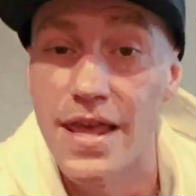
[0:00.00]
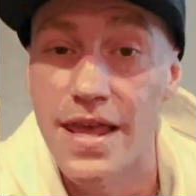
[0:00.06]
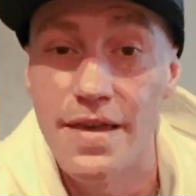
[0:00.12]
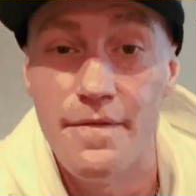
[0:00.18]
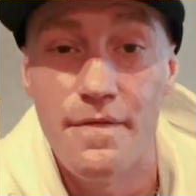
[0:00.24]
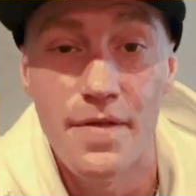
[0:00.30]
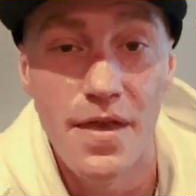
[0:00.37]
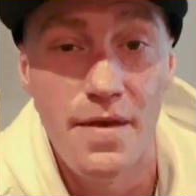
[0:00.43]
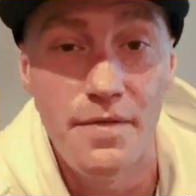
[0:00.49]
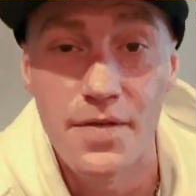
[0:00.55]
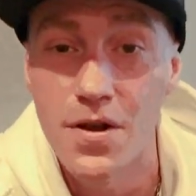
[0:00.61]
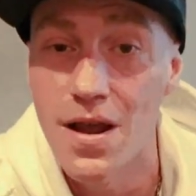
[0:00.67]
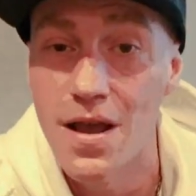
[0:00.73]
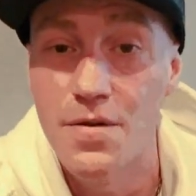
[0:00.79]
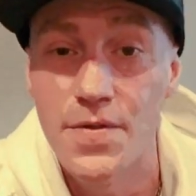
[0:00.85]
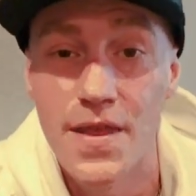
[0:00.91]
If
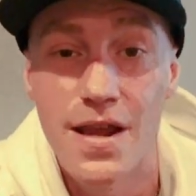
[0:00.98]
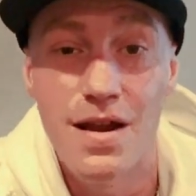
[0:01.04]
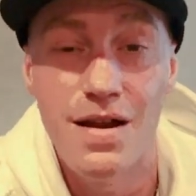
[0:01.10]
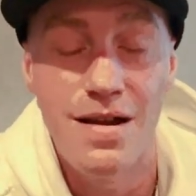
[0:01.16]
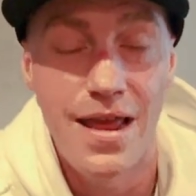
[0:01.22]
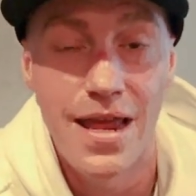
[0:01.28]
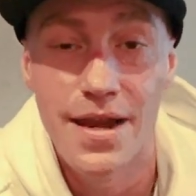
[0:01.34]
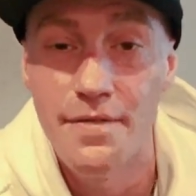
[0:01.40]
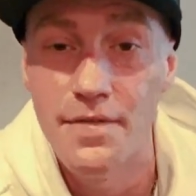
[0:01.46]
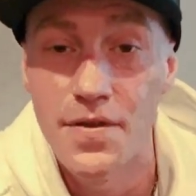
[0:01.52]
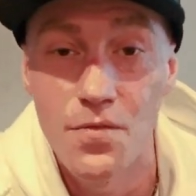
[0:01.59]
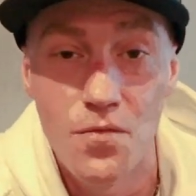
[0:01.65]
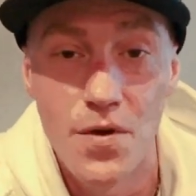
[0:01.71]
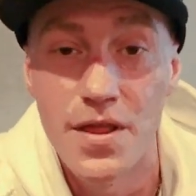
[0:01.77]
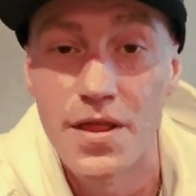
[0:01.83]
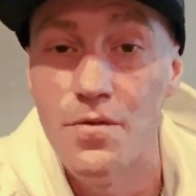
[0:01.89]
you're out there and if
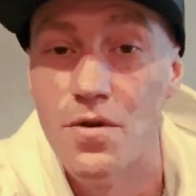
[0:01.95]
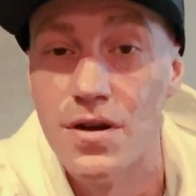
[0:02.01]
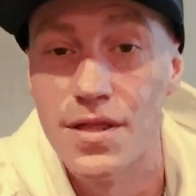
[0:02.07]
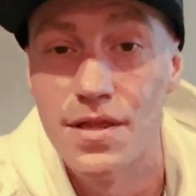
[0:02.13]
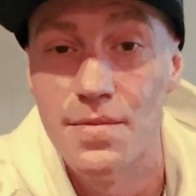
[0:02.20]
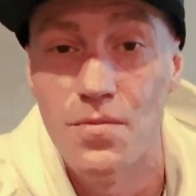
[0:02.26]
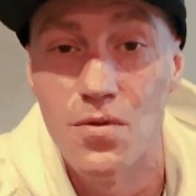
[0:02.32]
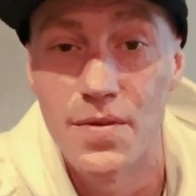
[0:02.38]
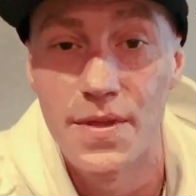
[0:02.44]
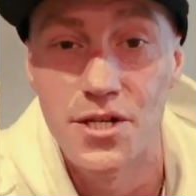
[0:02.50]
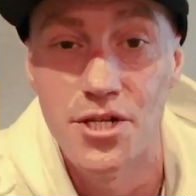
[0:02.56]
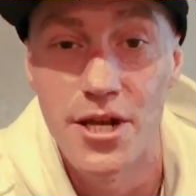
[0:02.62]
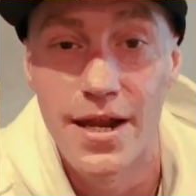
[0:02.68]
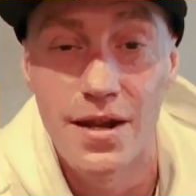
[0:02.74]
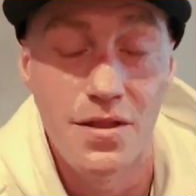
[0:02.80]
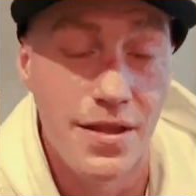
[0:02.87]
you really want to support the
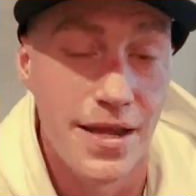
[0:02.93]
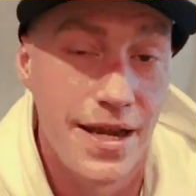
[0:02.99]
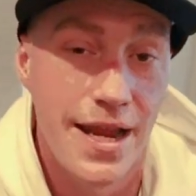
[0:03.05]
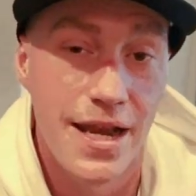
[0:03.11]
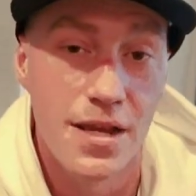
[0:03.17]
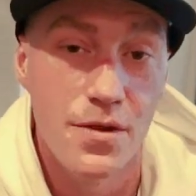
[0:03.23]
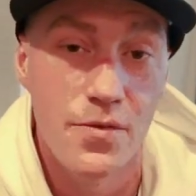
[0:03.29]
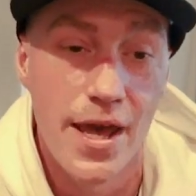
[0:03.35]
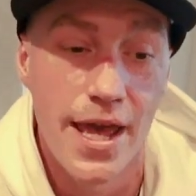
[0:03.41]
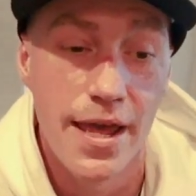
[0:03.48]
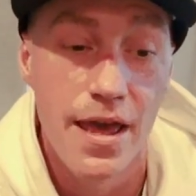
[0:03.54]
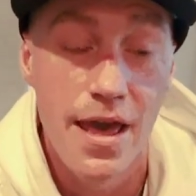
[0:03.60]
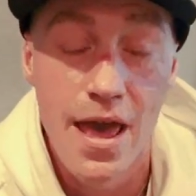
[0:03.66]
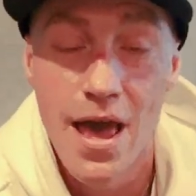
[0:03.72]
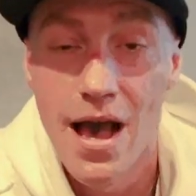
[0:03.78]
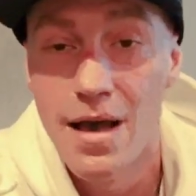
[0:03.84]
channel in any
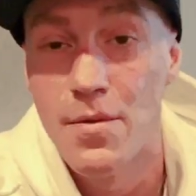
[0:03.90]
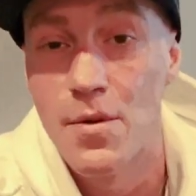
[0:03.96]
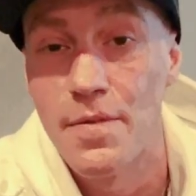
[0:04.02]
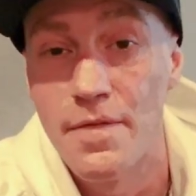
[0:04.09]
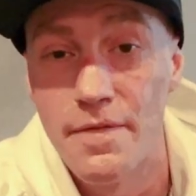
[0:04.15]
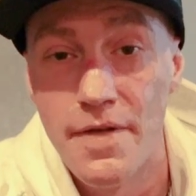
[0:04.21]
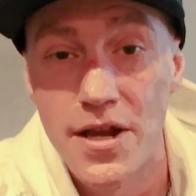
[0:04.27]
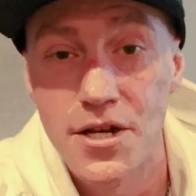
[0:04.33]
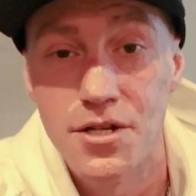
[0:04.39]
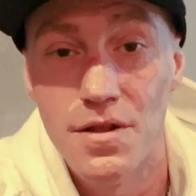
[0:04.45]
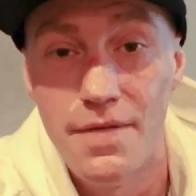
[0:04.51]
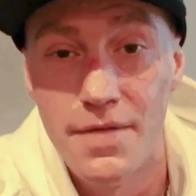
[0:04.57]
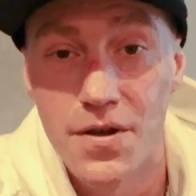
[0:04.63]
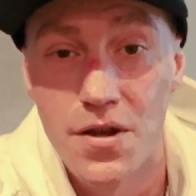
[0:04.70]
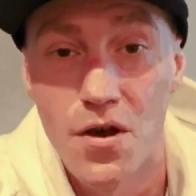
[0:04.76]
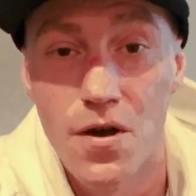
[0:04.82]
way, I'm a professional
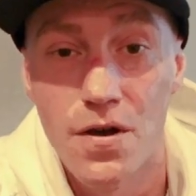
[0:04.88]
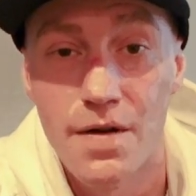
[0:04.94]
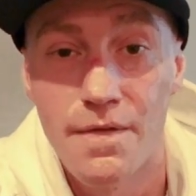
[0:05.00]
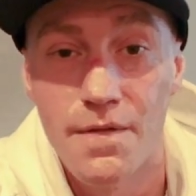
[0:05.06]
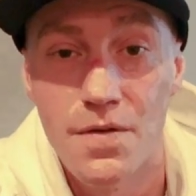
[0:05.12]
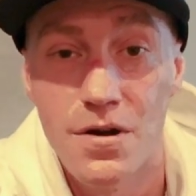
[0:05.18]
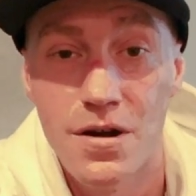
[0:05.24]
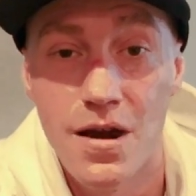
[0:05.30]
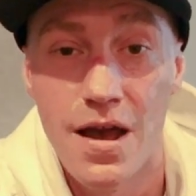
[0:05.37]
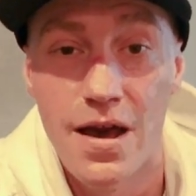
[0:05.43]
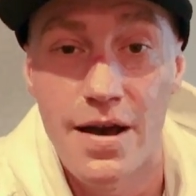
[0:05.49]
photographer.